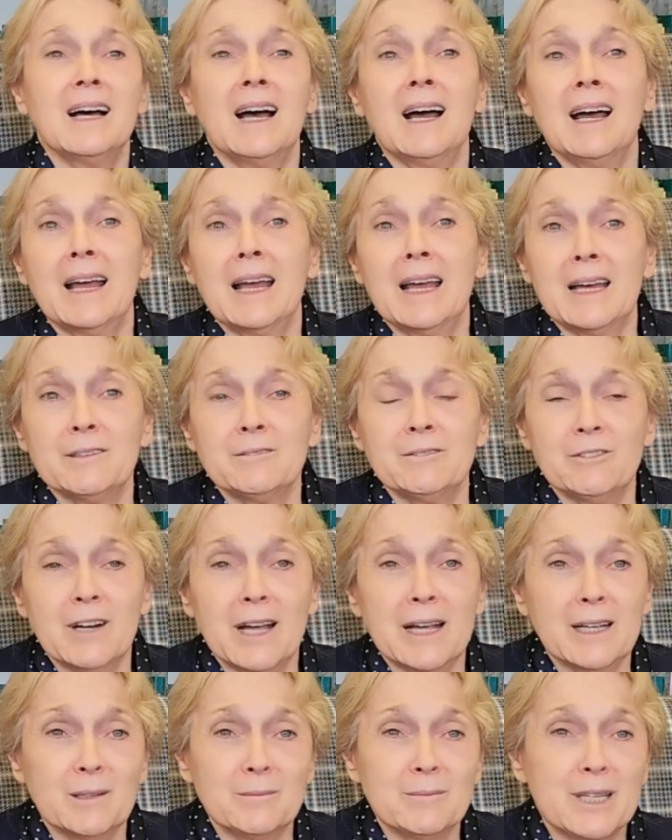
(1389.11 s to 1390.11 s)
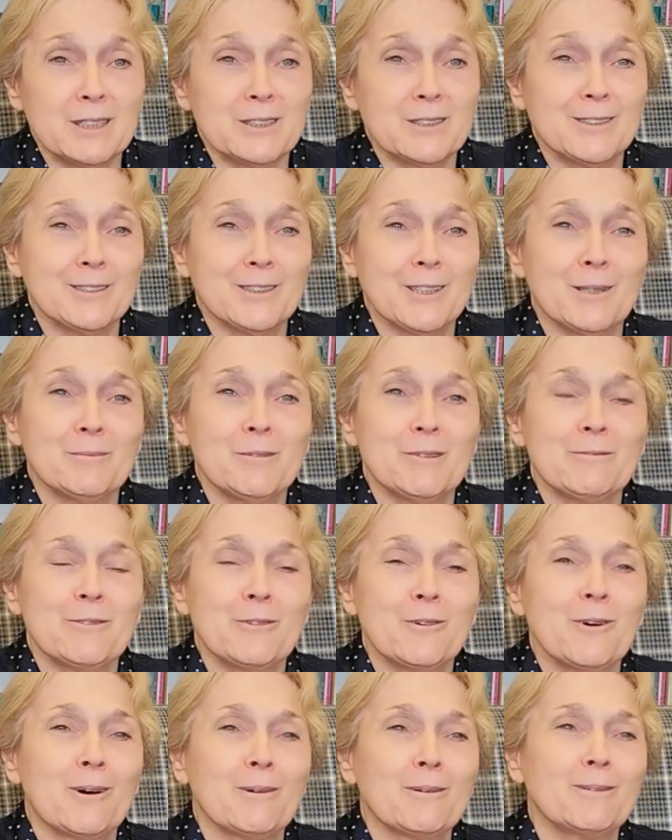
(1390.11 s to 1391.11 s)
Anne Frank, I mentioned her
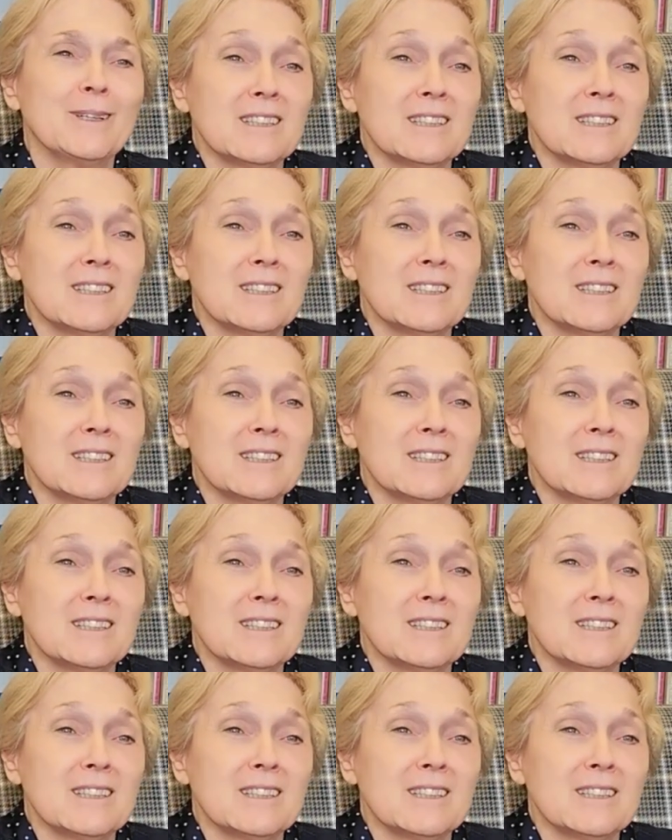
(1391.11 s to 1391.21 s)
before,